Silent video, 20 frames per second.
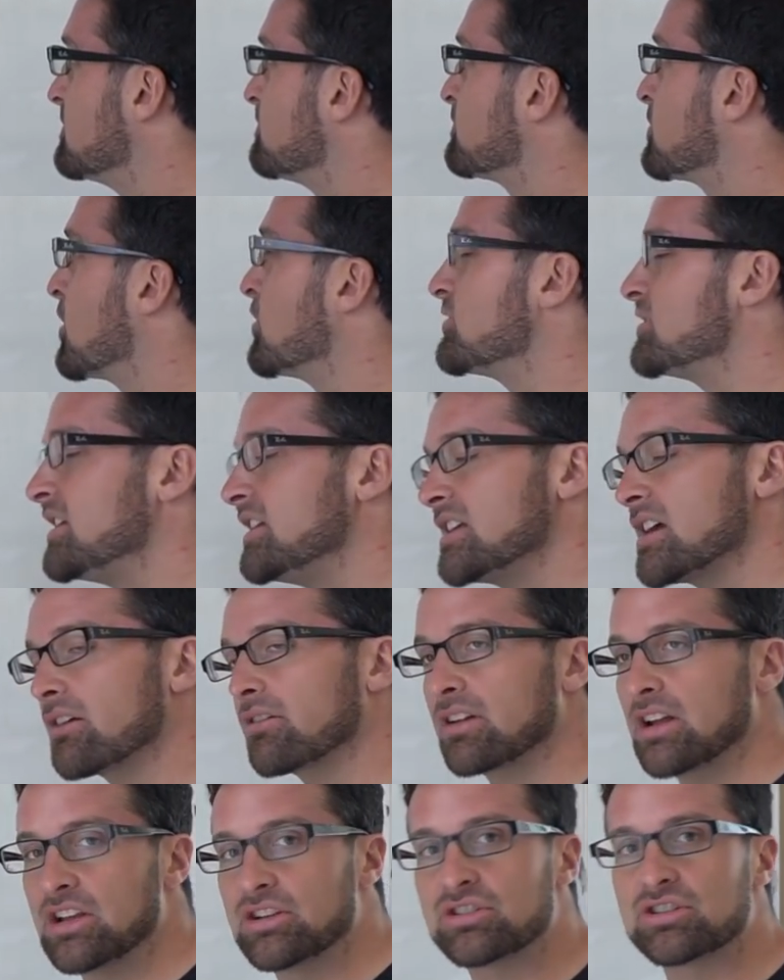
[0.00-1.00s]
protein
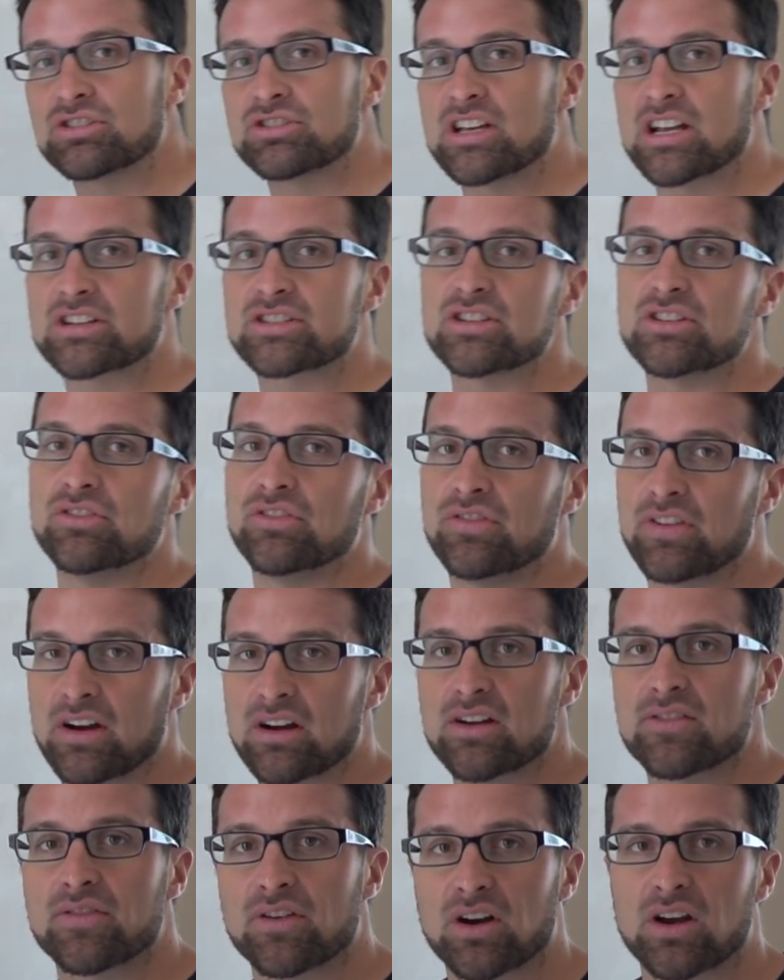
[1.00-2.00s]
degradation is actually a
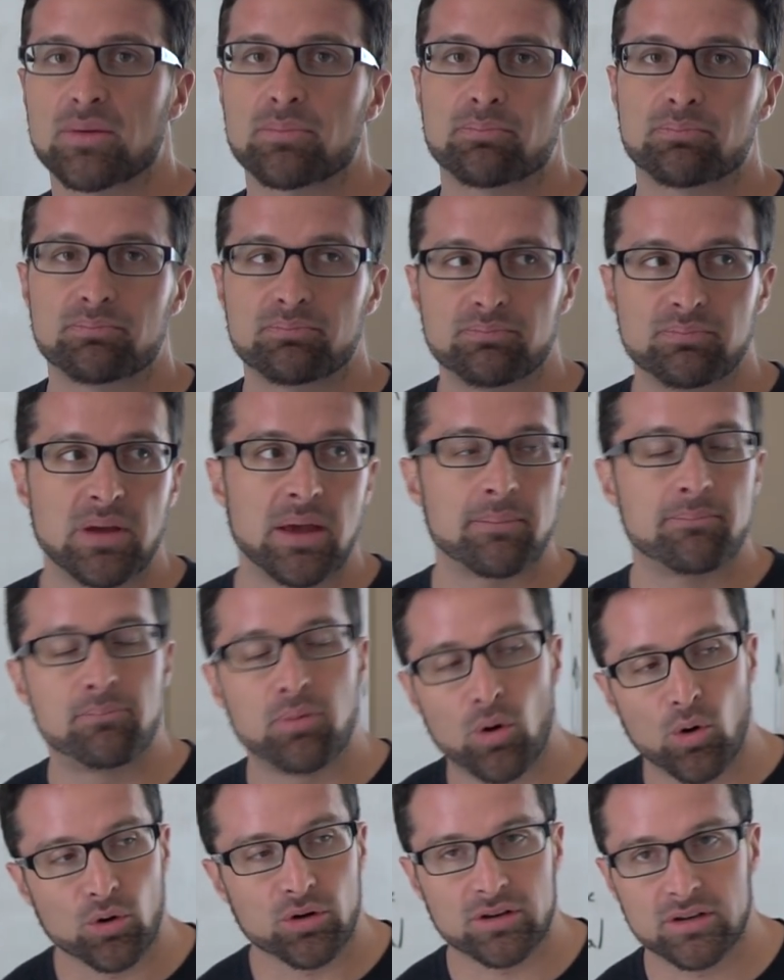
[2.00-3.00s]
very, very
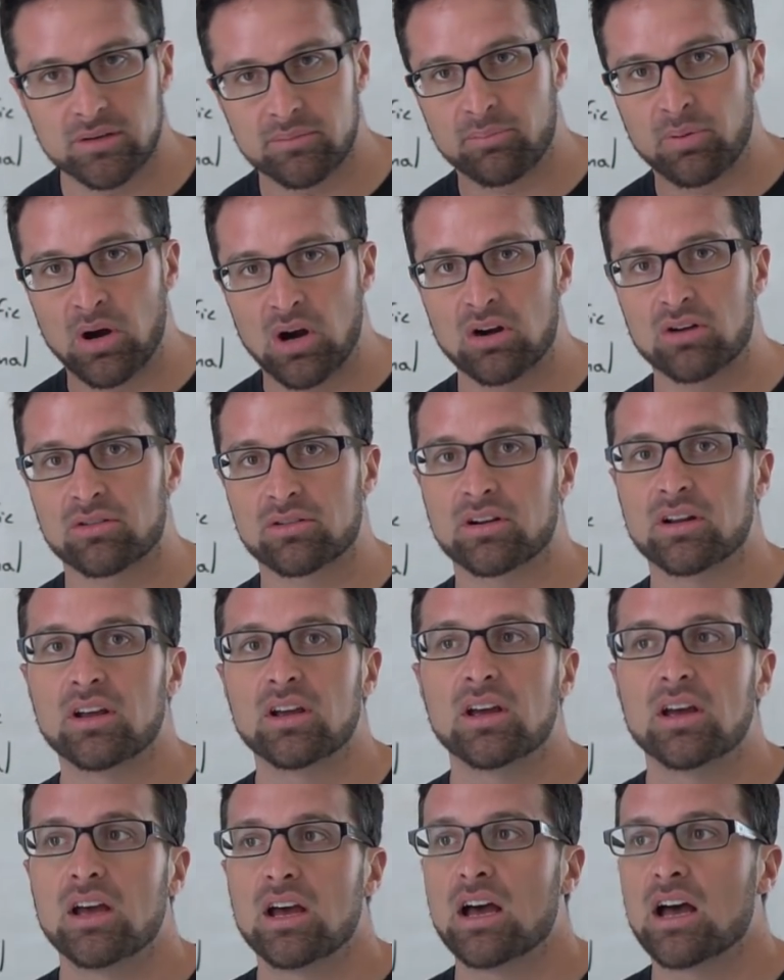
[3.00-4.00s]
important part
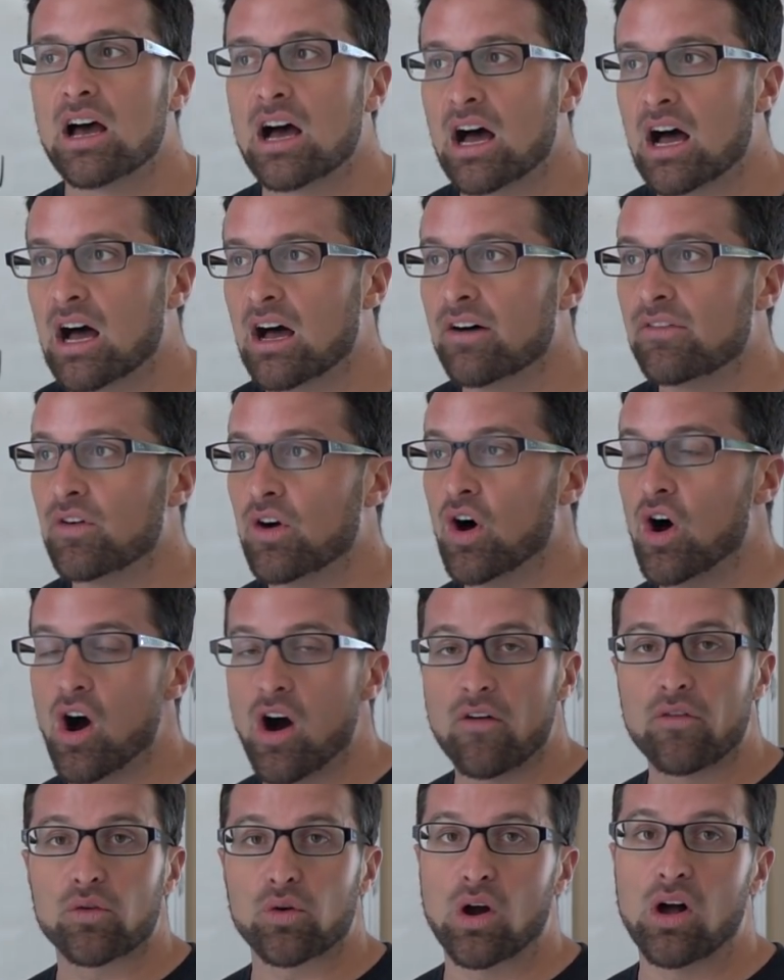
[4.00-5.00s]
of
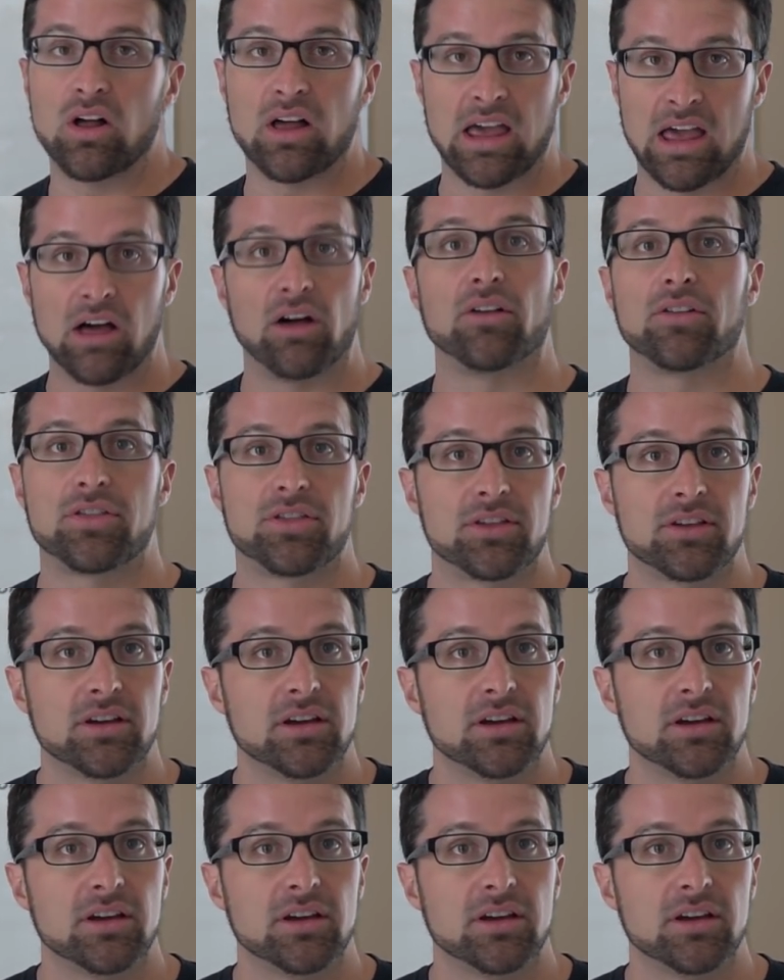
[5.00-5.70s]
overall health.